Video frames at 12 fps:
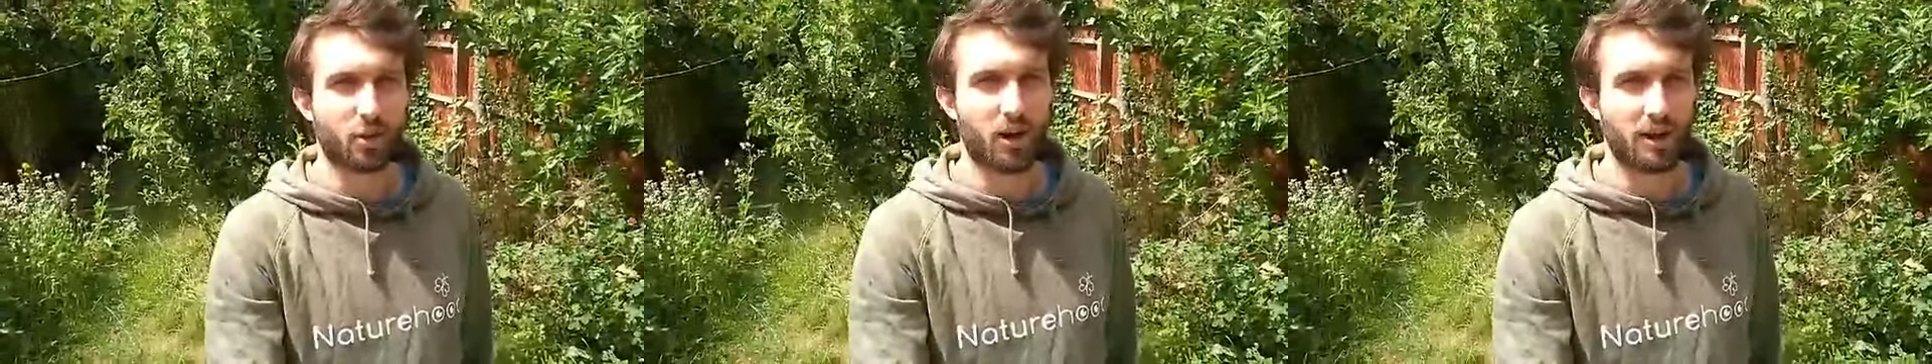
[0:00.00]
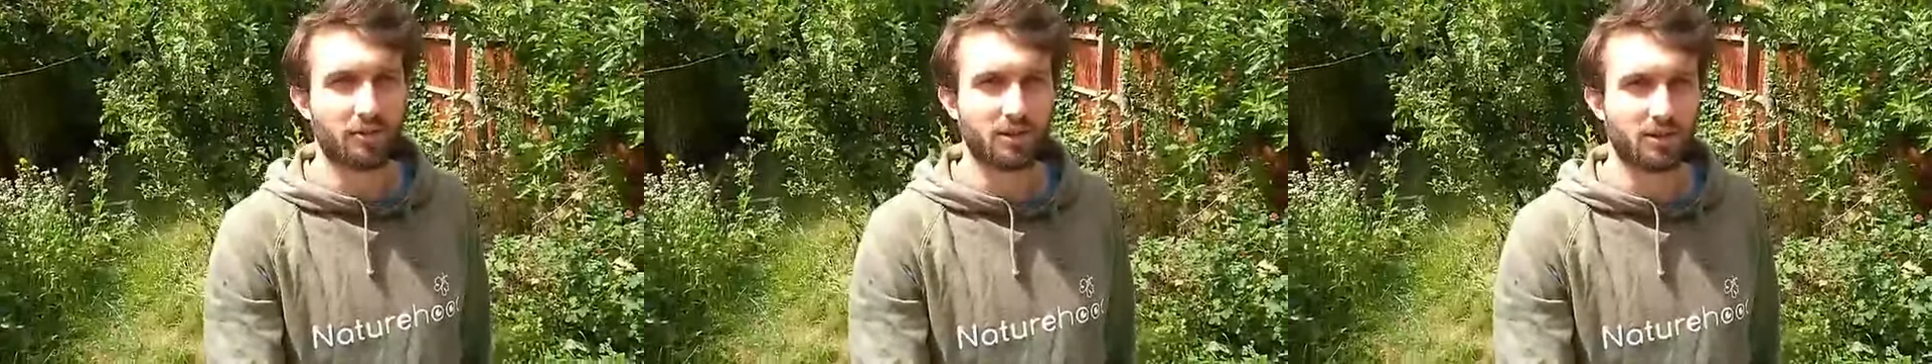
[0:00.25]

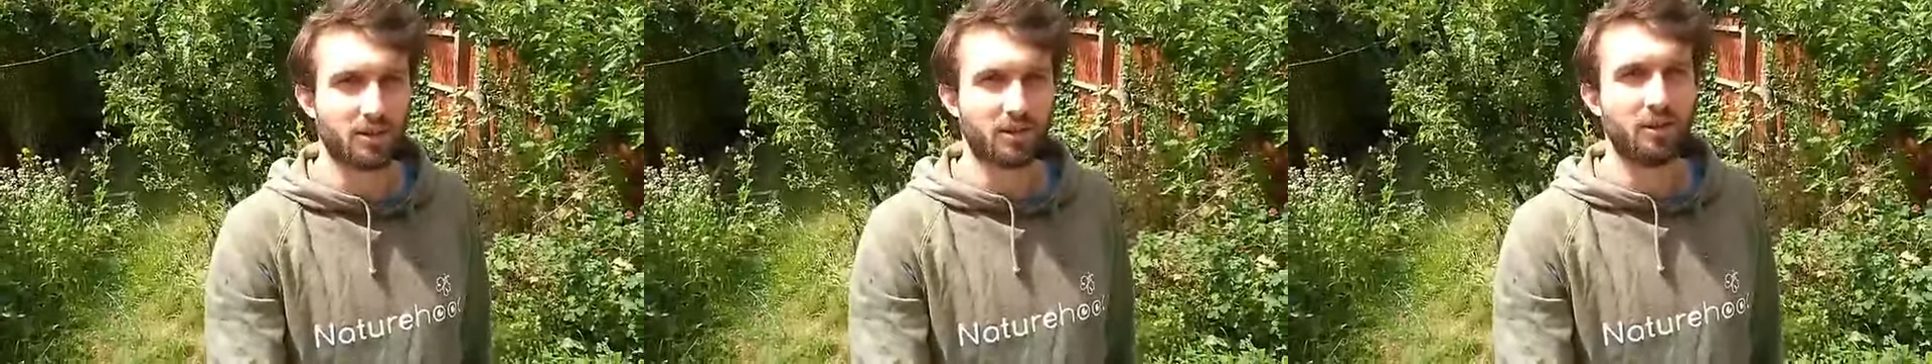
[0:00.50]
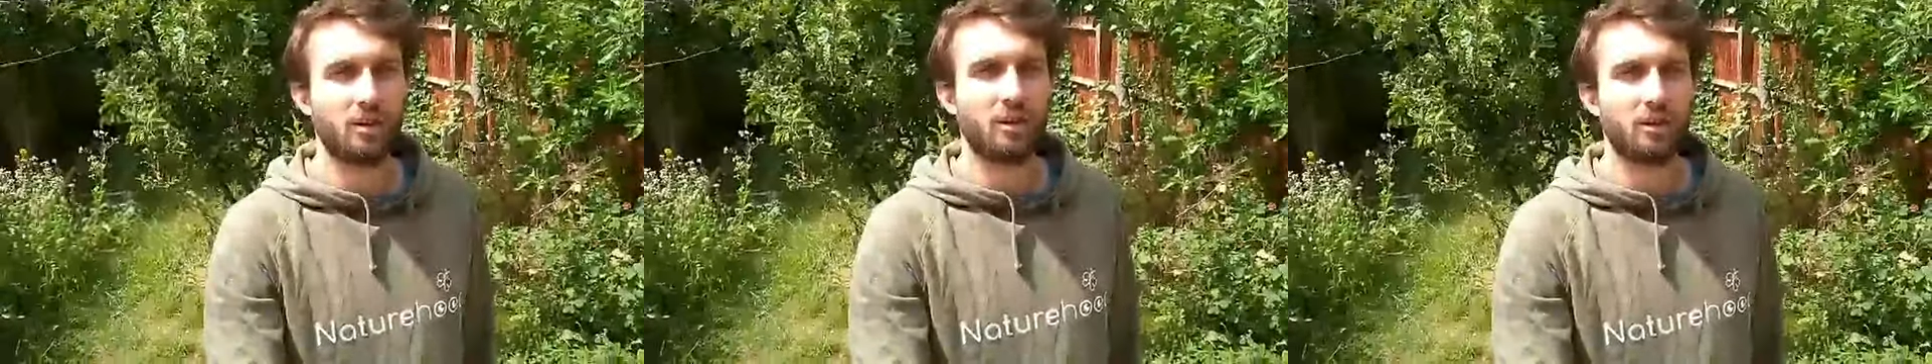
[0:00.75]
to
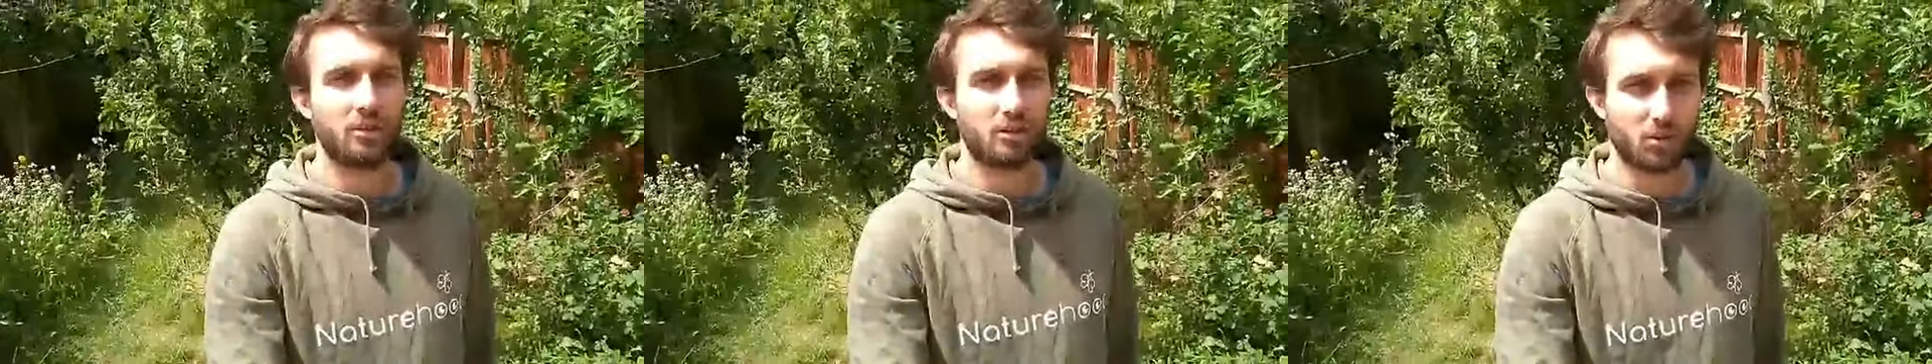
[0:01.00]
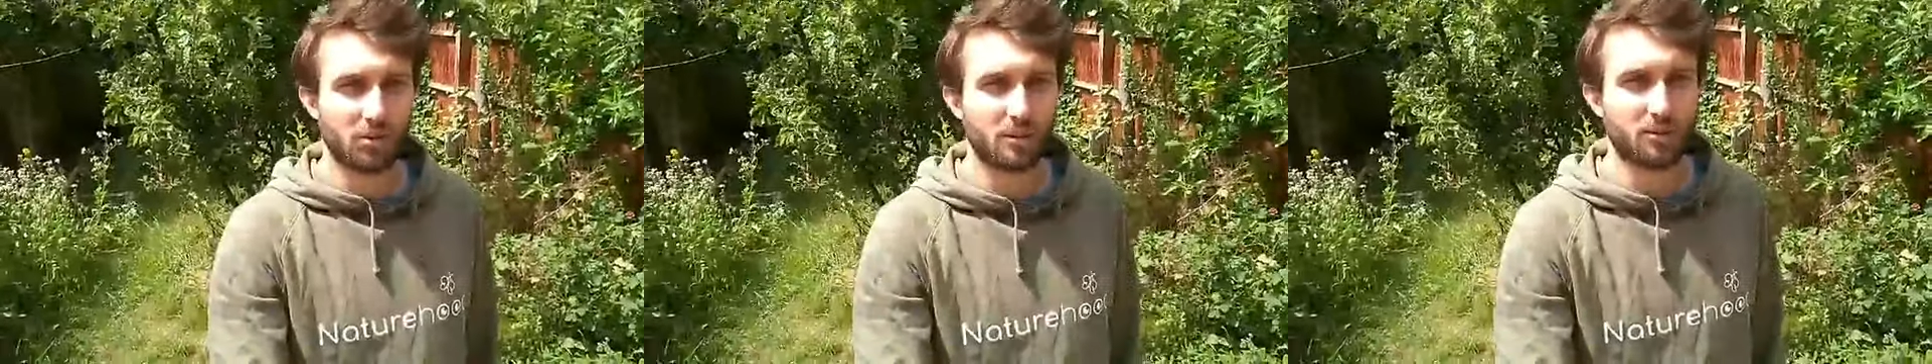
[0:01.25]
do
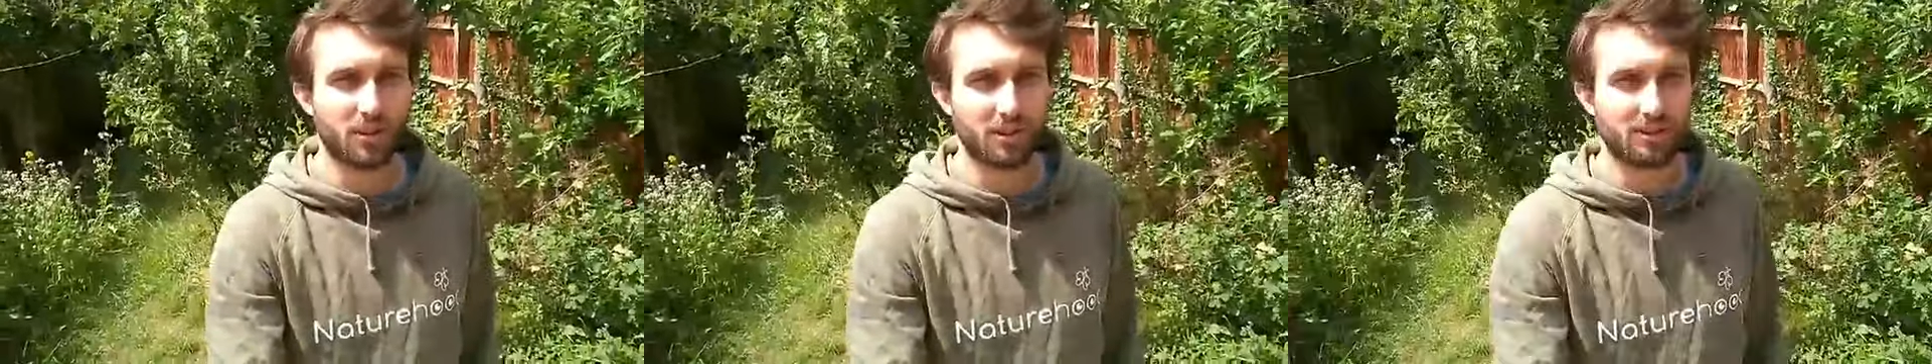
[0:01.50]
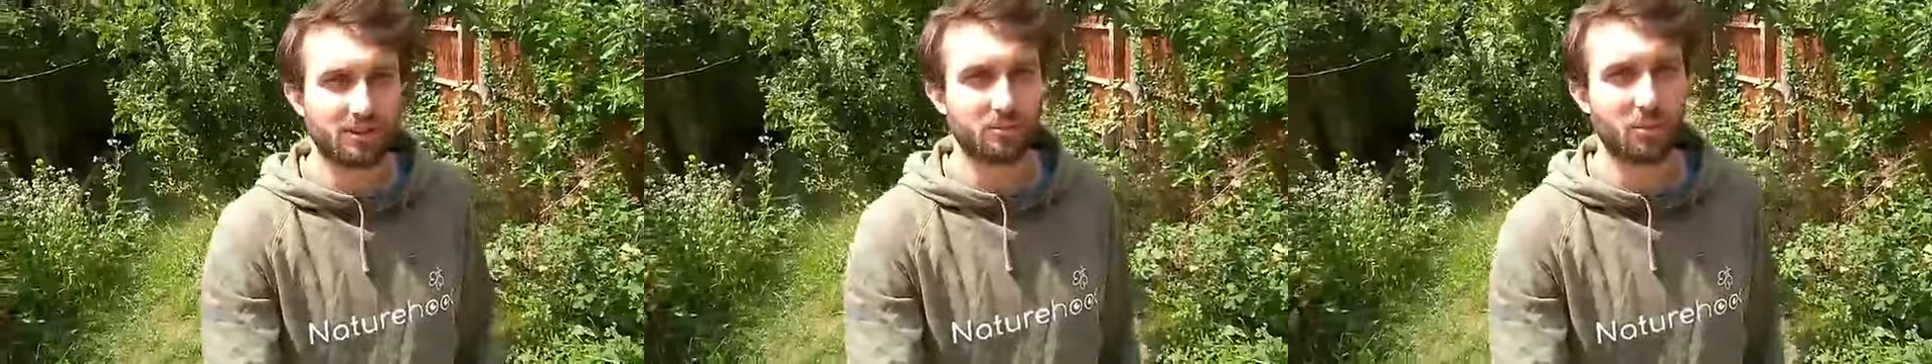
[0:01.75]
something to support
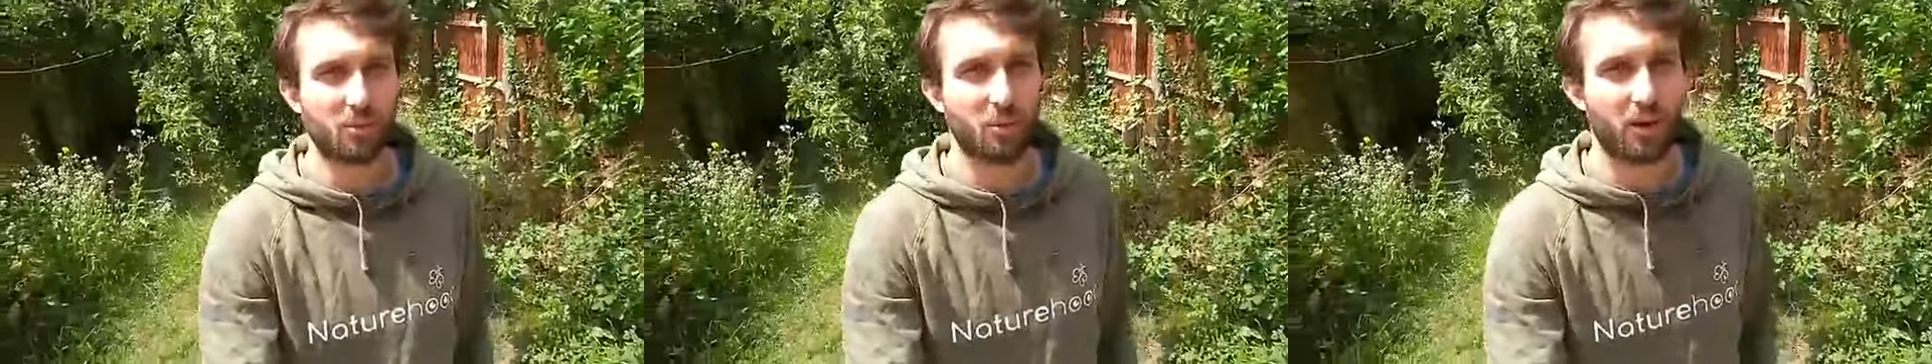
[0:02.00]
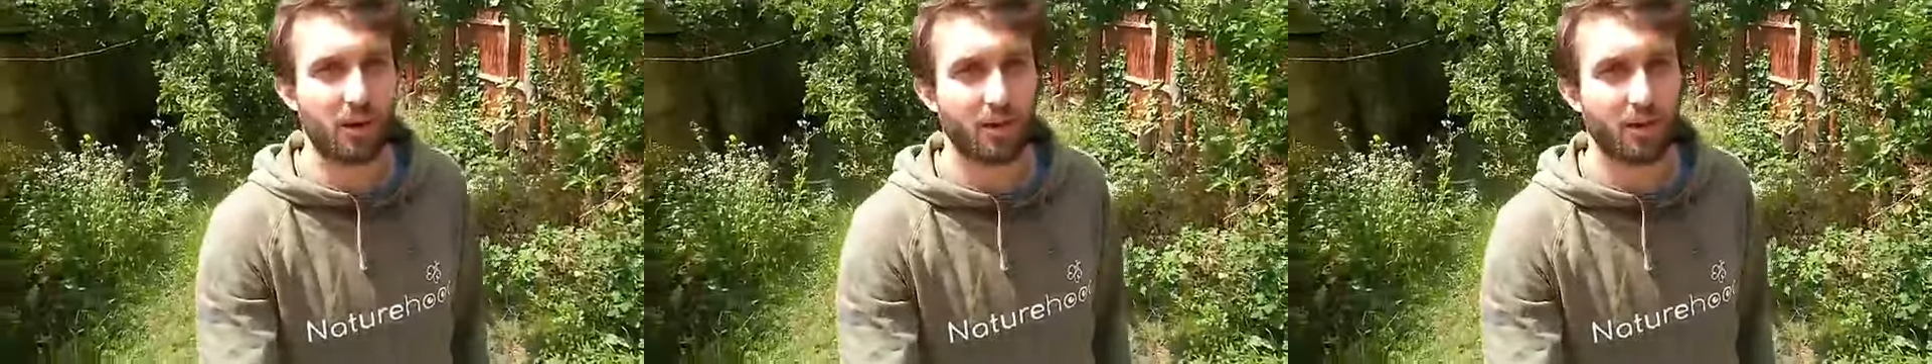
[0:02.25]
wildlife.